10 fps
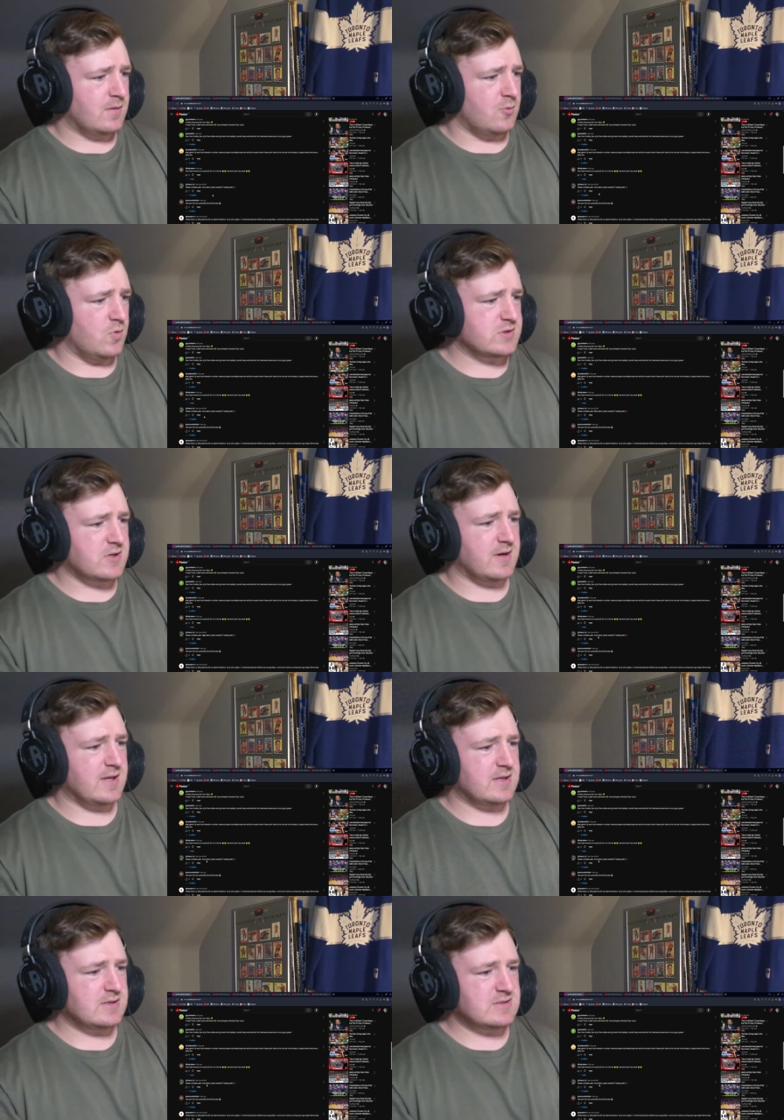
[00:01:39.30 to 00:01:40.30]
Wishart a
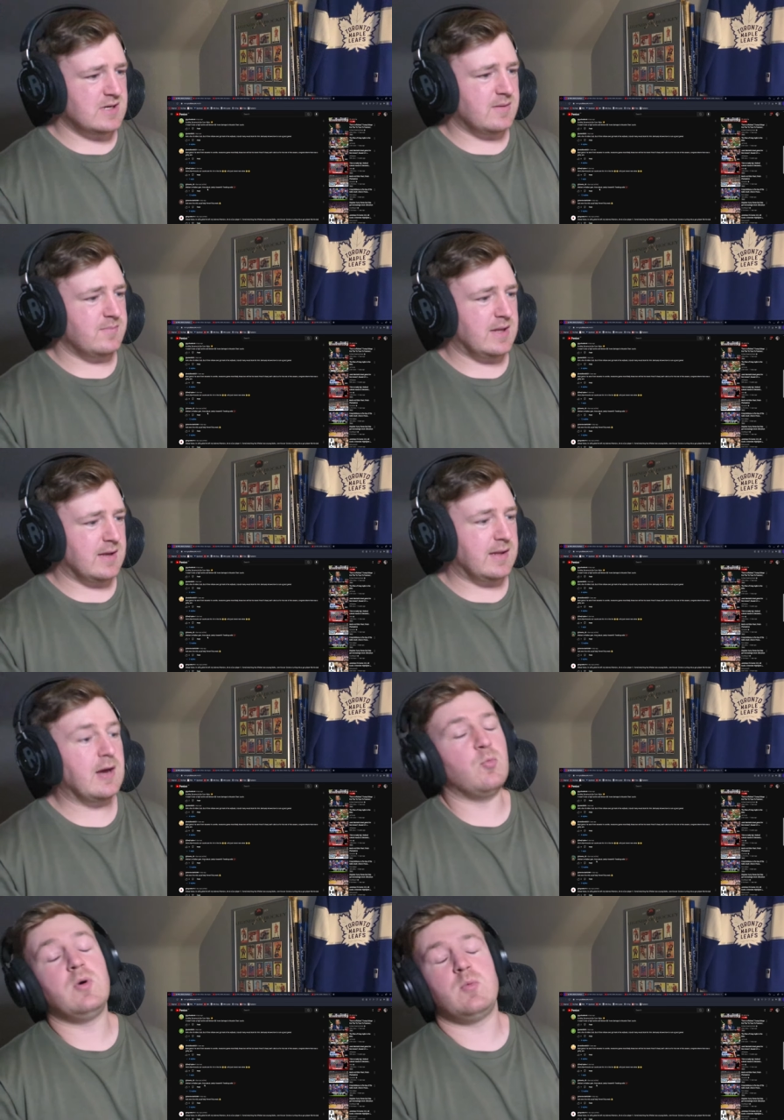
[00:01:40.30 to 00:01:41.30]
hidden gem.
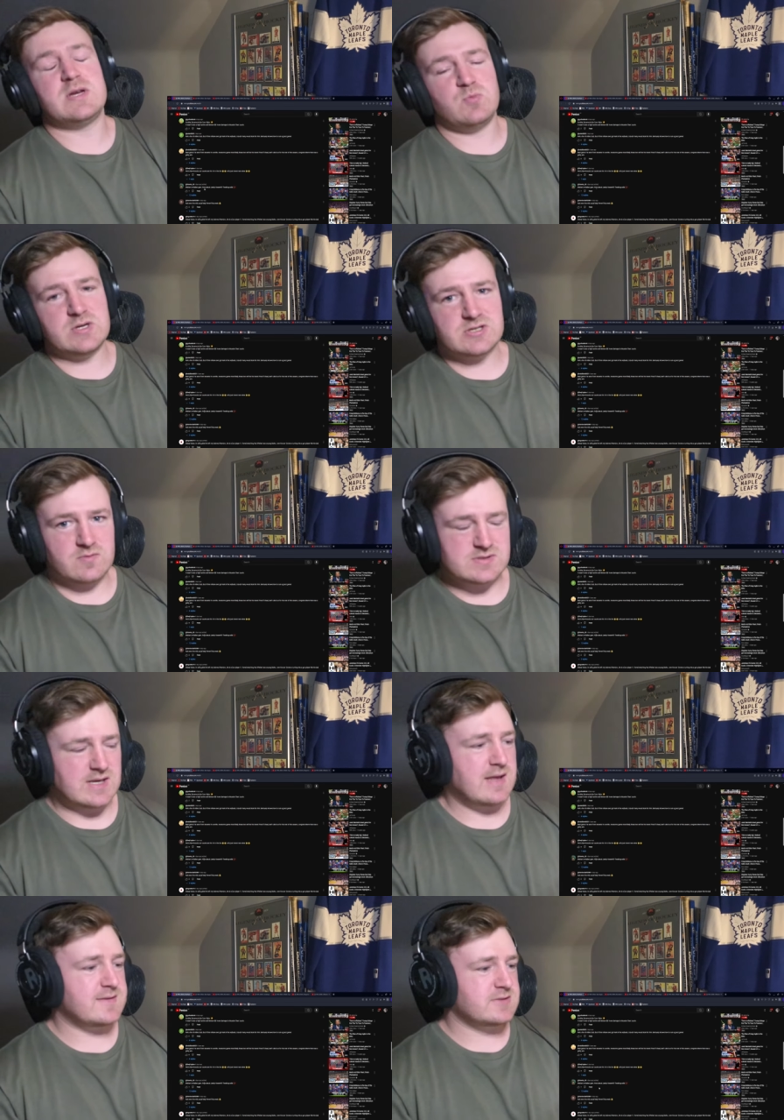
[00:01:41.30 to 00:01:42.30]
Wishart was
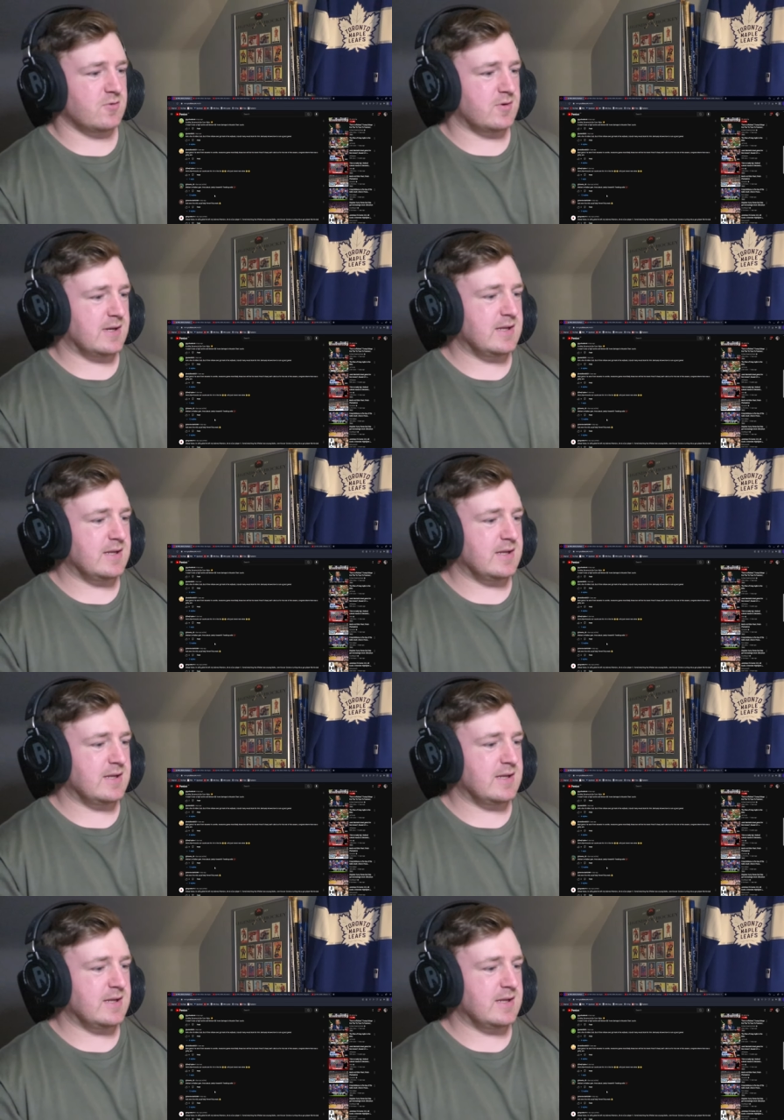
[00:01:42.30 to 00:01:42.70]
the guy that scored.